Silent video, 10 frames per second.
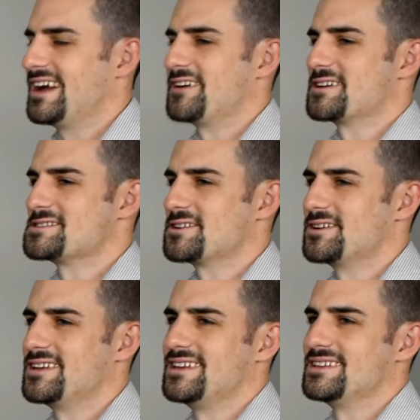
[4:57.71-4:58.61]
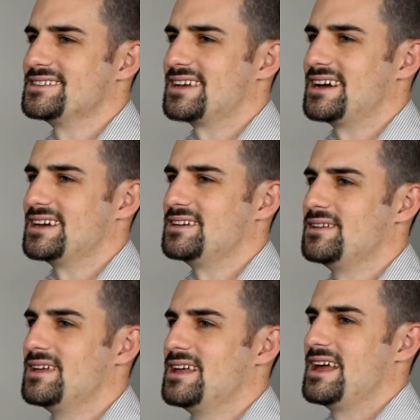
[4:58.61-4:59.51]
How it got started is I
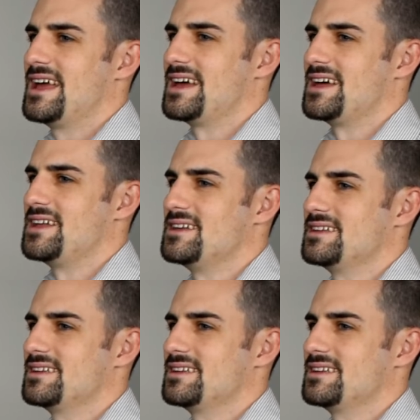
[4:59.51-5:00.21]
had,